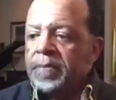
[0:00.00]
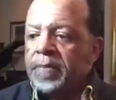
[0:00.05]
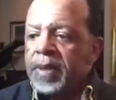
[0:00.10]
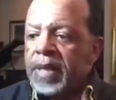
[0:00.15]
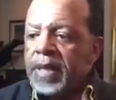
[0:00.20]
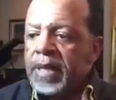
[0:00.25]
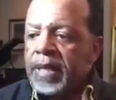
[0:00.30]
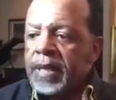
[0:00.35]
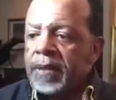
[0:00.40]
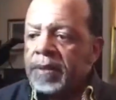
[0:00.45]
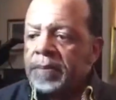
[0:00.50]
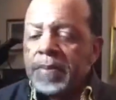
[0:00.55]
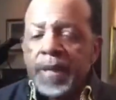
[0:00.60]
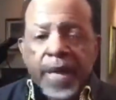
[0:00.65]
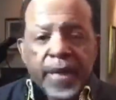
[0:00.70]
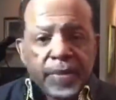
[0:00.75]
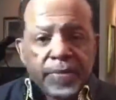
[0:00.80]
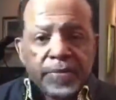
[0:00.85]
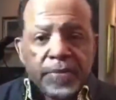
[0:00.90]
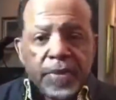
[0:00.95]
but uh,
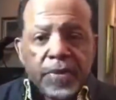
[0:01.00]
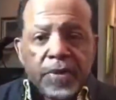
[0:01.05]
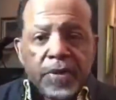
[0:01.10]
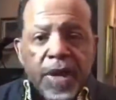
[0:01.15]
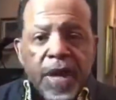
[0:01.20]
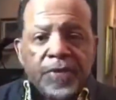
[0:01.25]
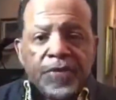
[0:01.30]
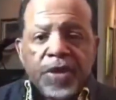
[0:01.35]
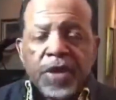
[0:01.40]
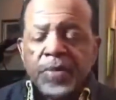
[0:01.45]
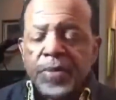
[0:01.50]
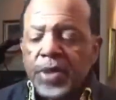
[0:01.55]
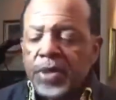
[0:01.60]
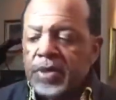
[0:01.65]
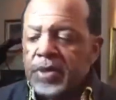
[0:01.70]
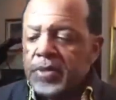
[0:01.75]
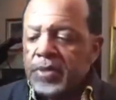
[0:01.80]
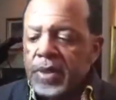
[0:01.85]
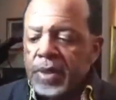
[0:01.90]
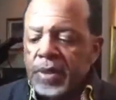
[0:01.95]
black or African
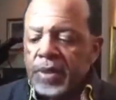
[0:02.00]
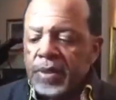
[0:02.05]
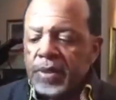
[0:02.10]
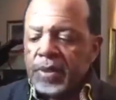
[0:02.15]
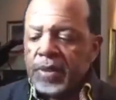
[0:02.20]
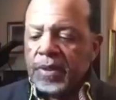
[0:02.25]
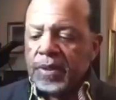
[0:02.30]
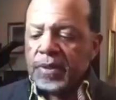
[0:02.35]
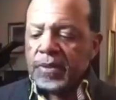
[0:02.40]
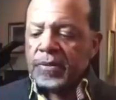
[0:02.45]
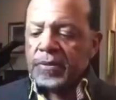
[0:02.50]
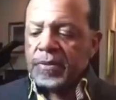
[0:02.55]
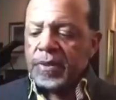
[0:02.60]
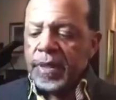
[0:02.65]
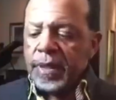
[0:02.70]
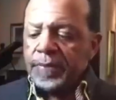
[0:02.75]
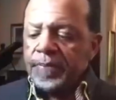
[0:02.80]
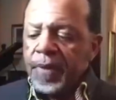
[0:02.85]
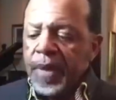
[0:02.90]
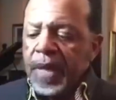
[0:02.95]
American uh,
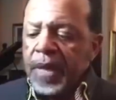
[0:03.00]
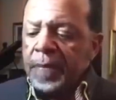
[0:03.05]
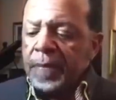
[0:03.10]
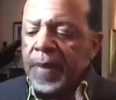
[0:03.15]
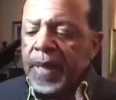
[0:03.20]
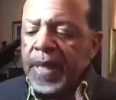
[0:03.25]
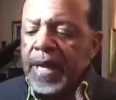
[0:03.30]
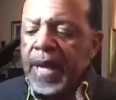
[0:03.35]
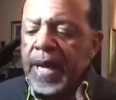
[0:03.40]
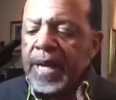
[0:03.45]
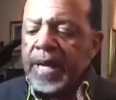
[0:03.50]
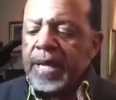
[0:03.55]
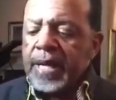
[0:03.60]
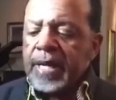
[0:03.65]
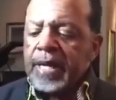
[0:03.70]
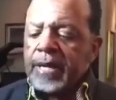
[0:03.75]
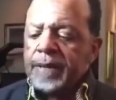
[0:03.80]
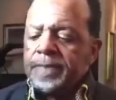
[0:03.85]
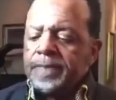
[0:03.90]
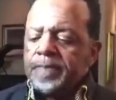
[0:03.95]
thing. But I.
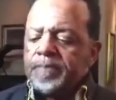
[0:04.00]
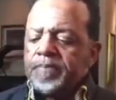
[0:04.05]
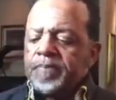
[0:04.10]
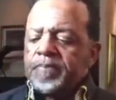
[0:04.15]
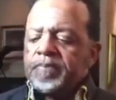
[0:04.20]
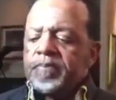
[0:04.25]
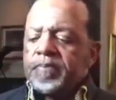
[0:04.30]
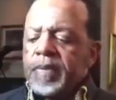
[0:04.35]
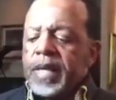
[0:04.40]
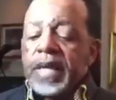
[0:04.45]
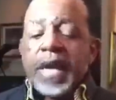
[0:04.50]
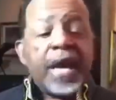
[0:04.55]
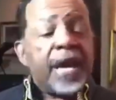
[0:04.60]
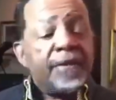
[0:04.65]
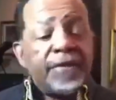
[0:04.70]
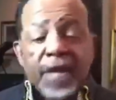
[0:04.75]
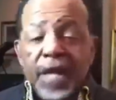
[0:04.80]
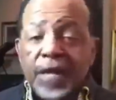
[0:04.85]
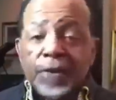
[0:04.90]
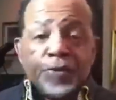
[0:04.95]
Um, and I
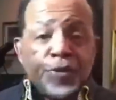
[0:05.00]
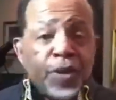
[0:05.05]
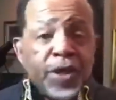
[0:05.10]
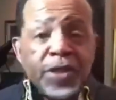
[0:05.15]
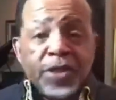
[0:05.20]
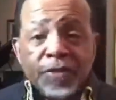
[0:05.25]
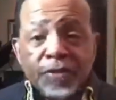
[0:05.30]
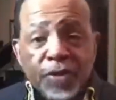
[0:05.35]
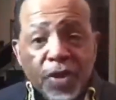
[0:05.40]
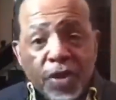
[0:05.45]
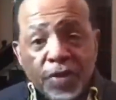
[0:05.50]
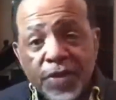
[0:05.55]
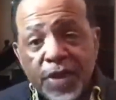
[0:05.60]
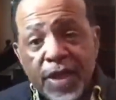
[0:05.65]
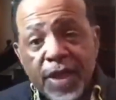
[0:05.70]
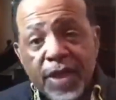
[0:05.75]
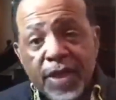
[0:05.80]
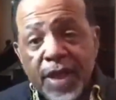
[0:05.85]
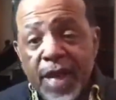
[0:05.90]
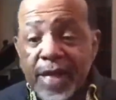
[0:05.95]
have a lot of friends involved
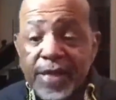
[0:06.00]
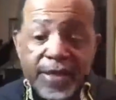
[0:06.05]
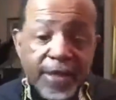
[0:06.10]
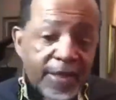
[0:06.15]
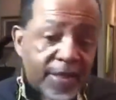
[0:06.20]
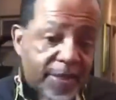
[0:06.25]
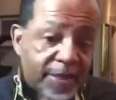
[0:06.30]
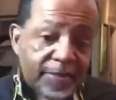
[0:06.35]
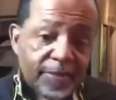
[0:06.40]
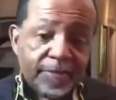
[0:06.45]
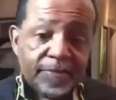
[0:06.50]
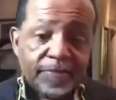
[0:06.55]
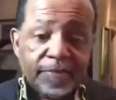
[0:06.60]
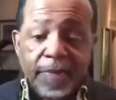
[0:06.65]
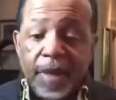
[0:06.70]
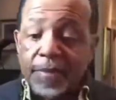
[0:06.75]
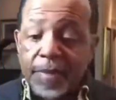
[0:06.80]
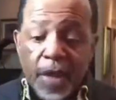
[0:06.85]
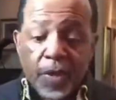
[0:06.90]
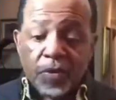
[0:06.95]
in that. I just
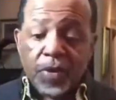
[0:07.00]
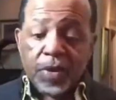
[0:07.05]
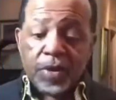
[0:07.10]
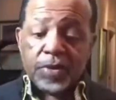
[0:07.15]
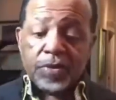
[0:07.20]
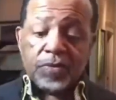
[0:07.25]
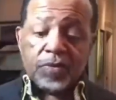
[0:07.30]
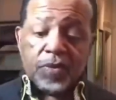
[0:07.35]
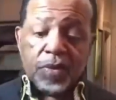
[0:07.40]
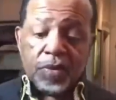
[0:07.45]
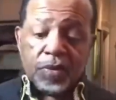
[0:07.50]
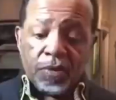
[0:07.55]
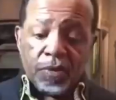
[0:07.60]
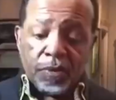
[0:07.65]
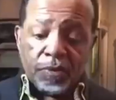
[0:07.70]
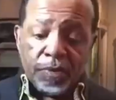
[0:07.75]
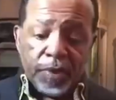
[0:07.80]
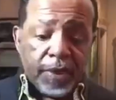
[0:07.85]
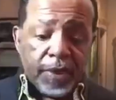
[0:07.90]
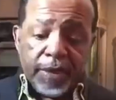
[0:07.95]
I'm not
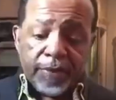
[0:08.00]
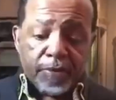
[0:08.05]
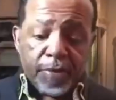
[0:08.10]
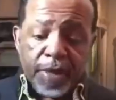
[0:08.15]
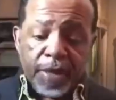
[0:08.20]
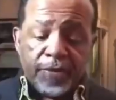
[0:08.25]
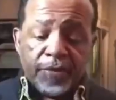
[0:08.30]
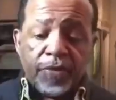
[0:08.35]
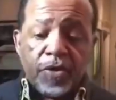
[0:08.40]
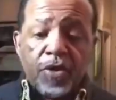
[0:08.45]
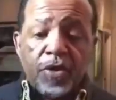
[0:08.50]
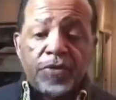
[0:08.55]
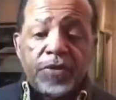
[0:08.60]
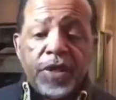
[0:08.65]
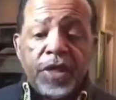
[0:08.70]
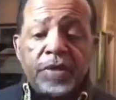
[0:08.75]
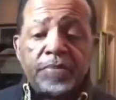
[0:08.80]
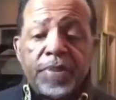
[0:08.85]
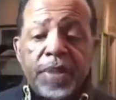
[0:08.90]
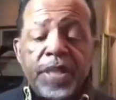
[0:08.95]
one never been
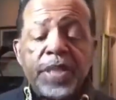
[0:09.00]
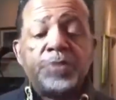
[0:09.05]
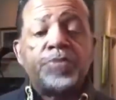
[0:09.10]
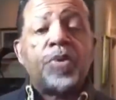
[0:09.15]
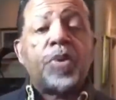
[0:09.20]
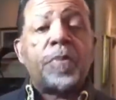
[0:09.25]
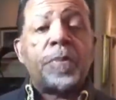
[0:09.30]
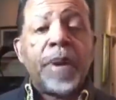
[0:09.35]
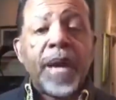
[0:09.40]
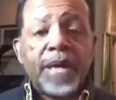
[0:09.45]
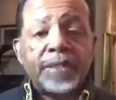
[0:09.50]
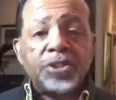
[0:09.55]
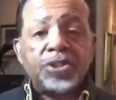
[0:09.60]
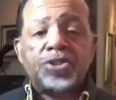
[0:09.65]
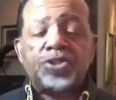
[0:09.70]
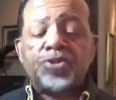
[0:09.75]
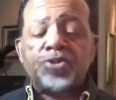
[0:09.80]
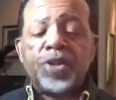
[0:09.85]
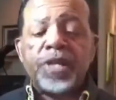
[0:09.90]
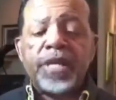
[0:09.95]
involved in it, but he's brought
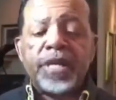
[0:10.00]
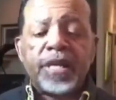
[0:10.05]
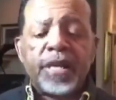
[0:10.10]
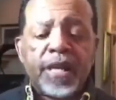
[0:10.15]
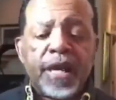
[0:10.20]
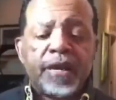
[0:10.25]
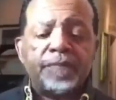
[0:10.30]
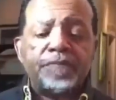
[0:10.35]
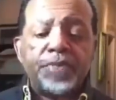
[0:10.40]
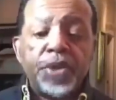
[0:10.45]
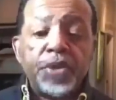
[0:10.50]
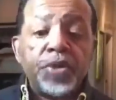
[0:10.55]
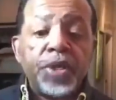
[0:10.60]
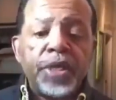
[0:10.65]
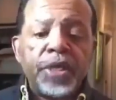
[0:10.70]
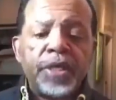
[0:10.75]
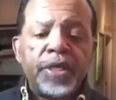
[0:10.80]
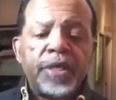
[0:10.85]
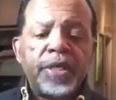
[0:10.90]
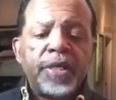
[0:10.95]
pageantry and a lot of
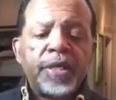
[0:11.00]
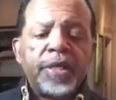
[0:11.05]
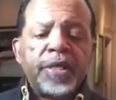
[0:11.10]
beauty